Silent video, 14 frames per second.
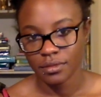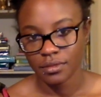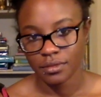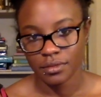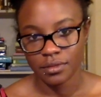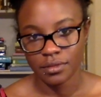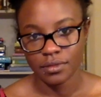
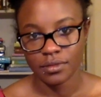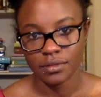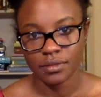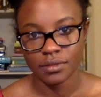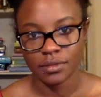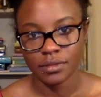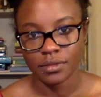
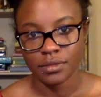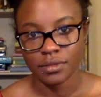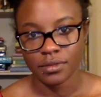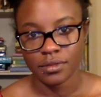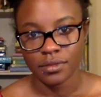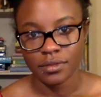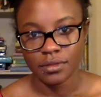
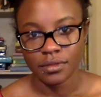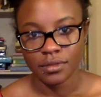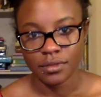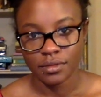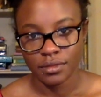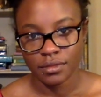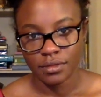
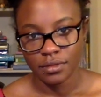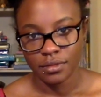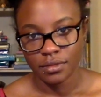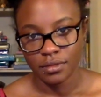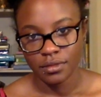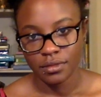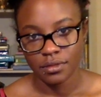
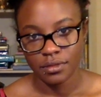This person isn't speaking.